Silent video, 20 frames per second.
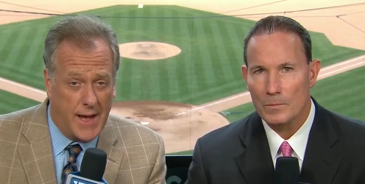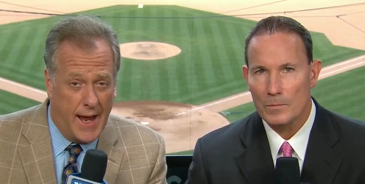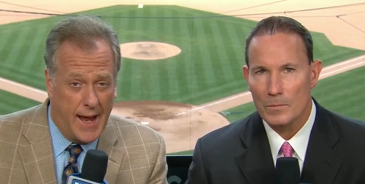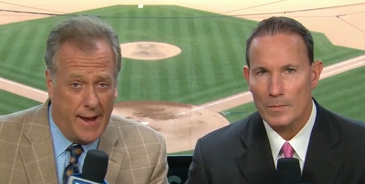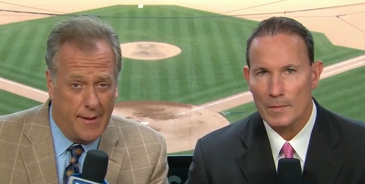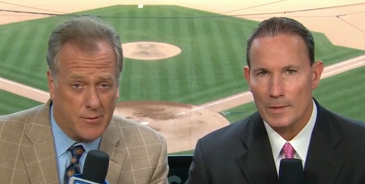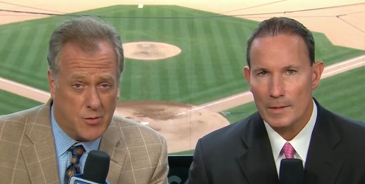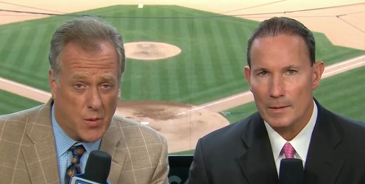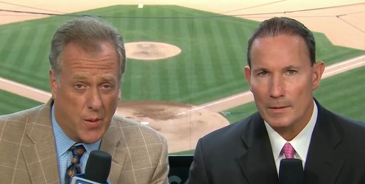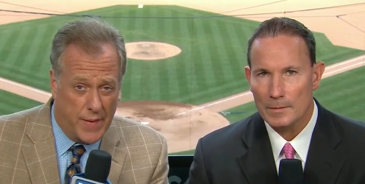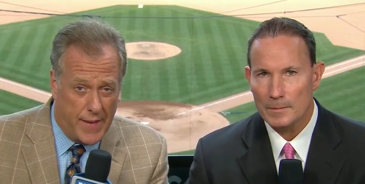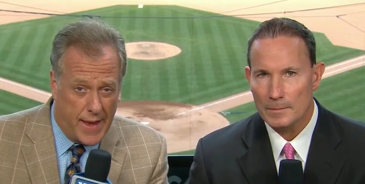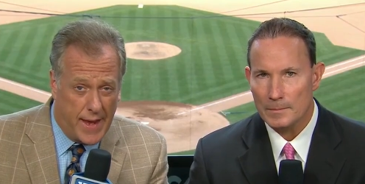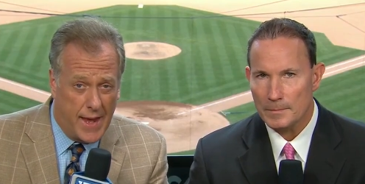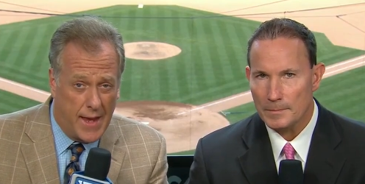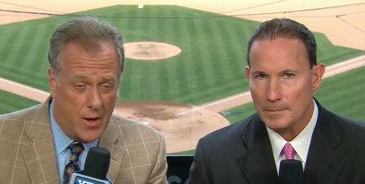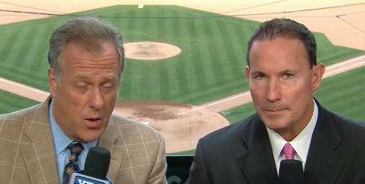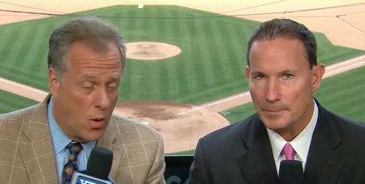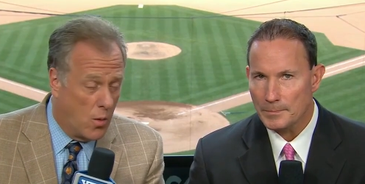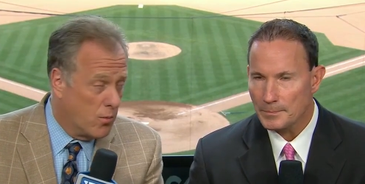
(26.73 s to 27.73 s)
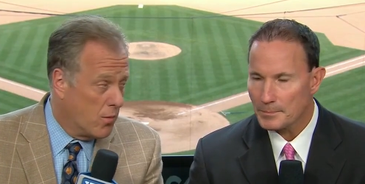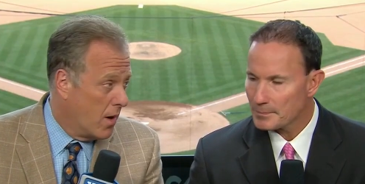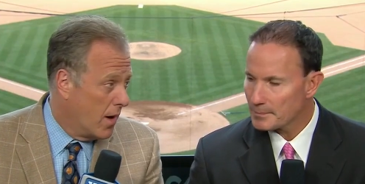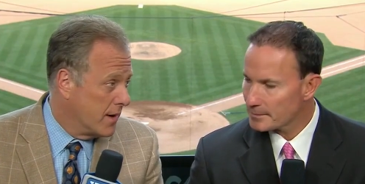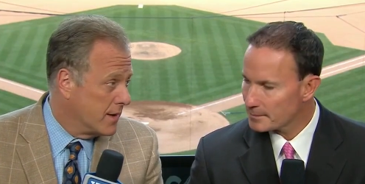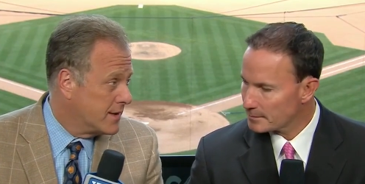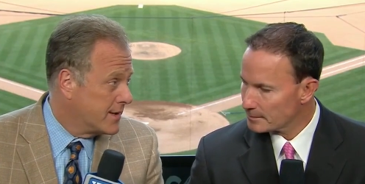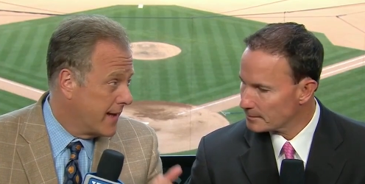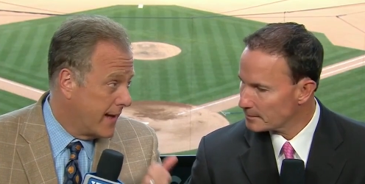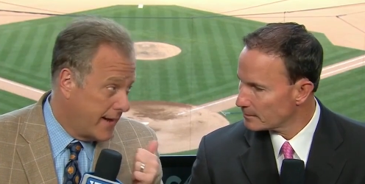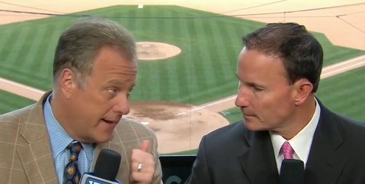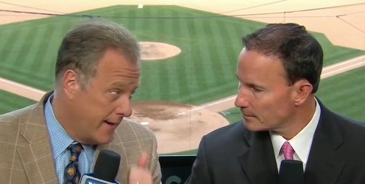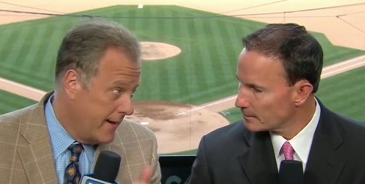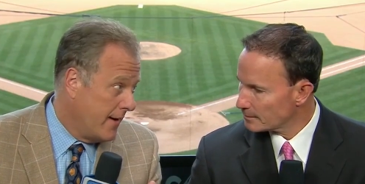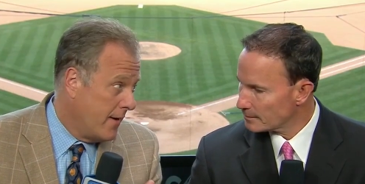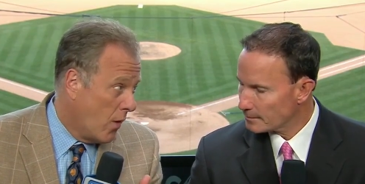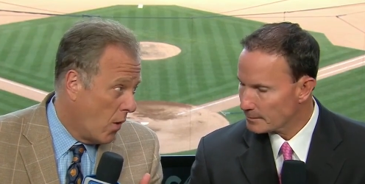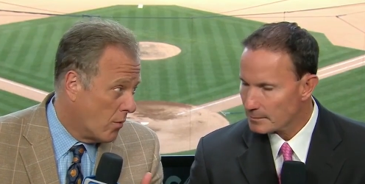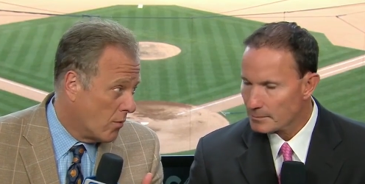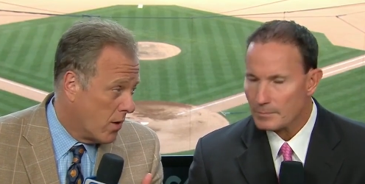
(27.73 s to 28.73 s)
Speaker 1: games when they hit home runs. They didn't hit
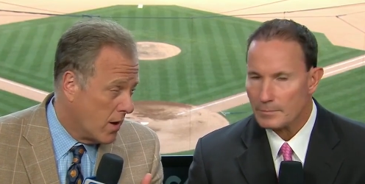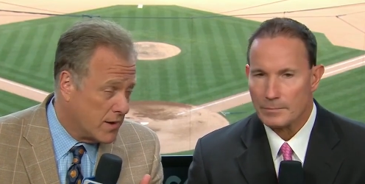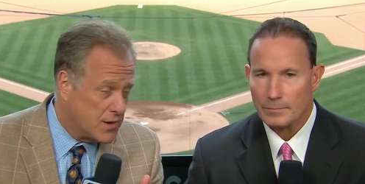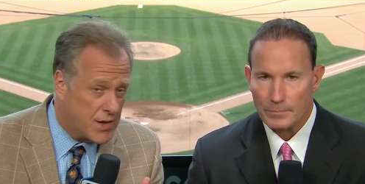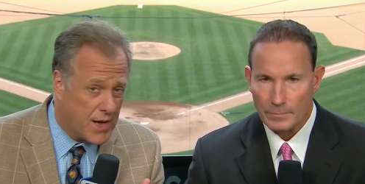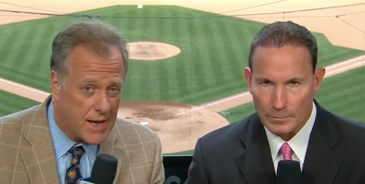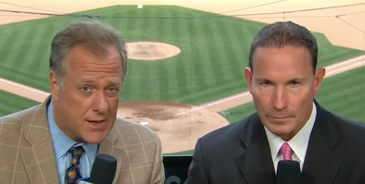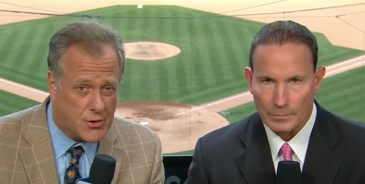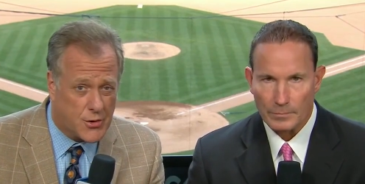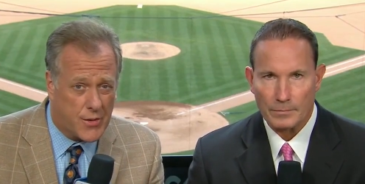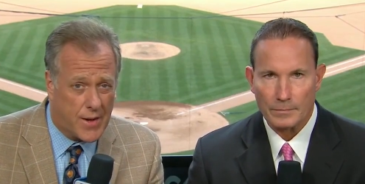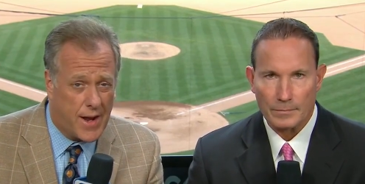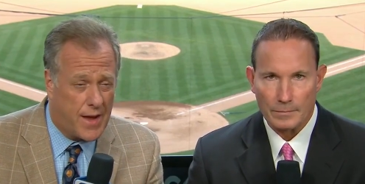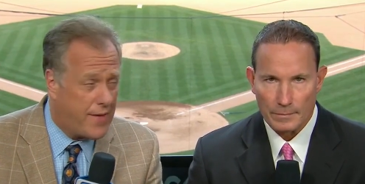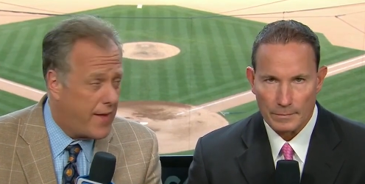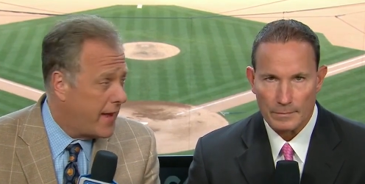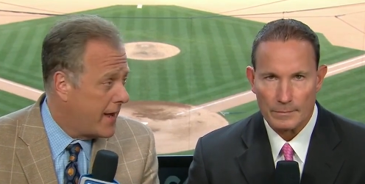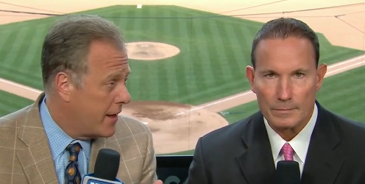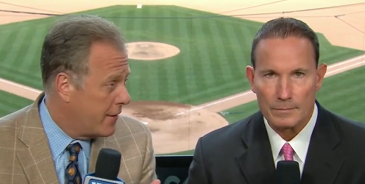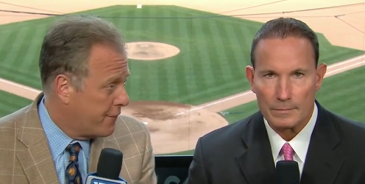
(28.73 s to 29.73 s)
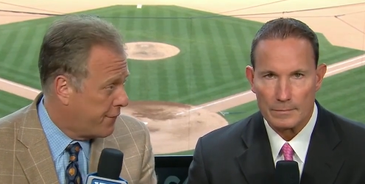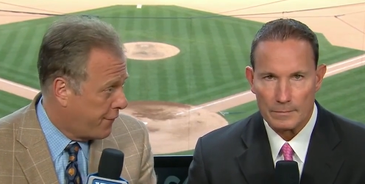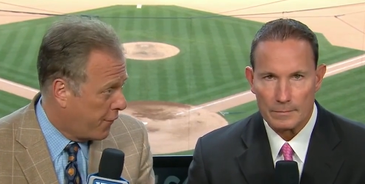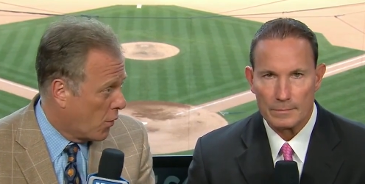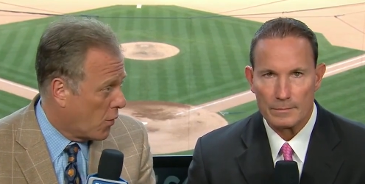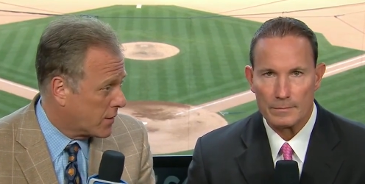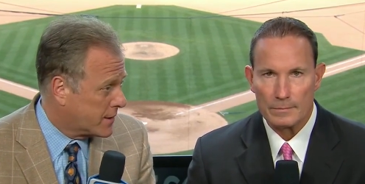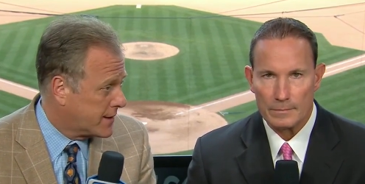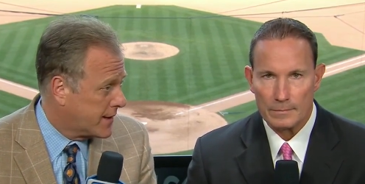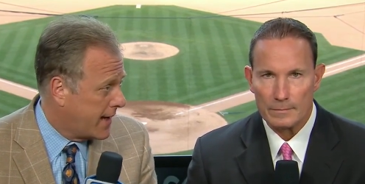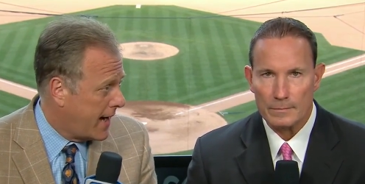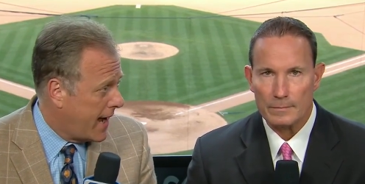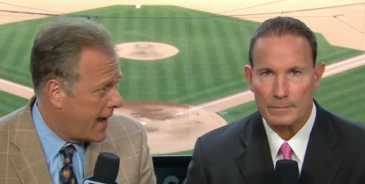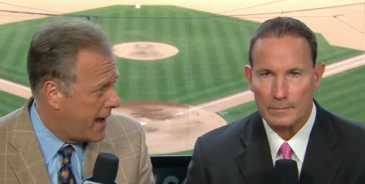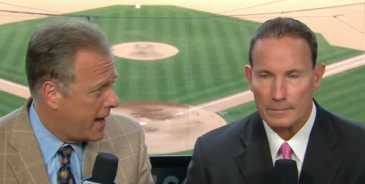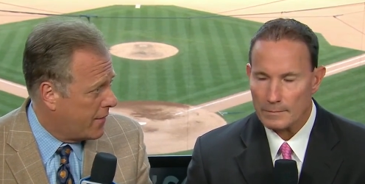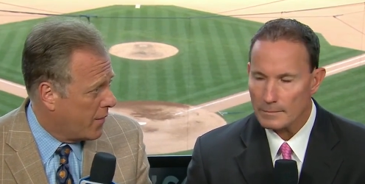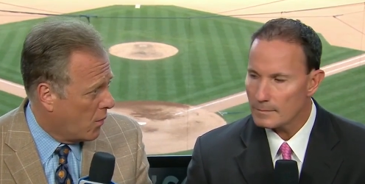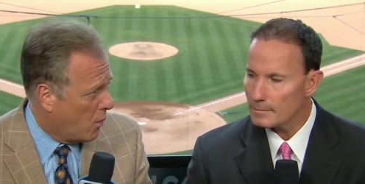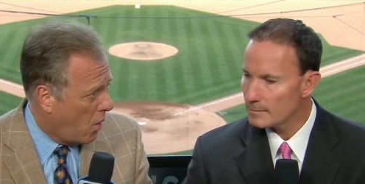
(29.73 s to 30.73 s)
home runs yesterday. They hit four today.
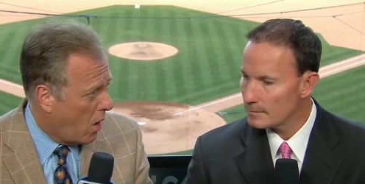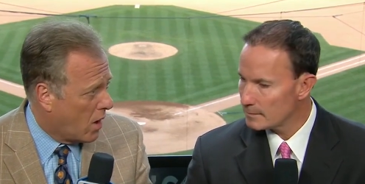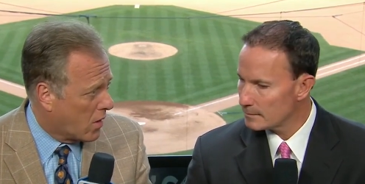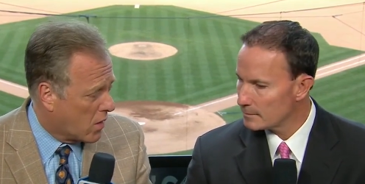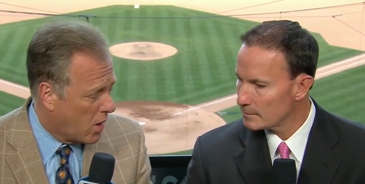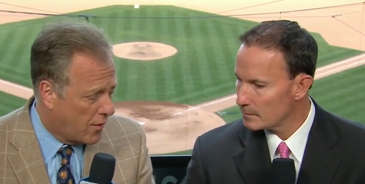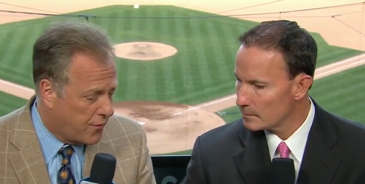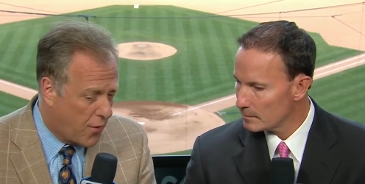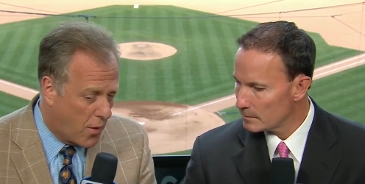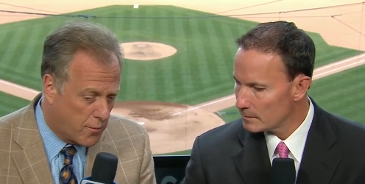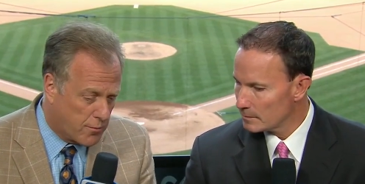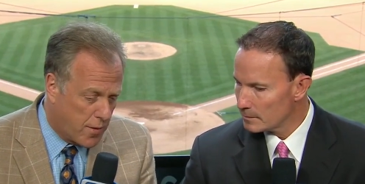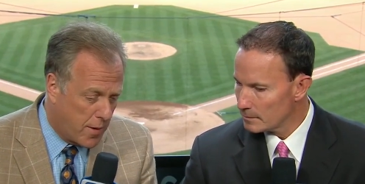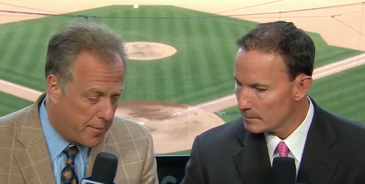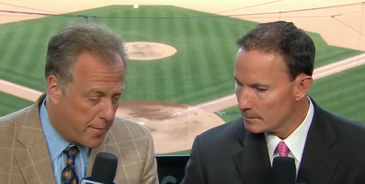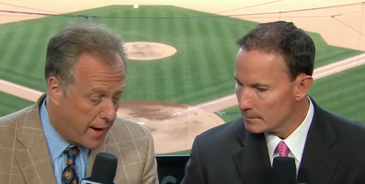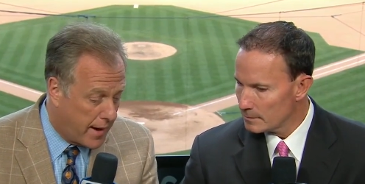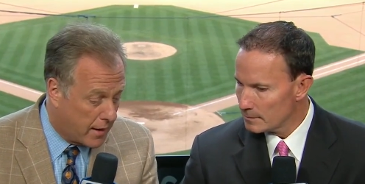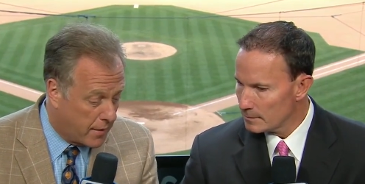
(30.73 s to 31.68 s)
The walk-off home run by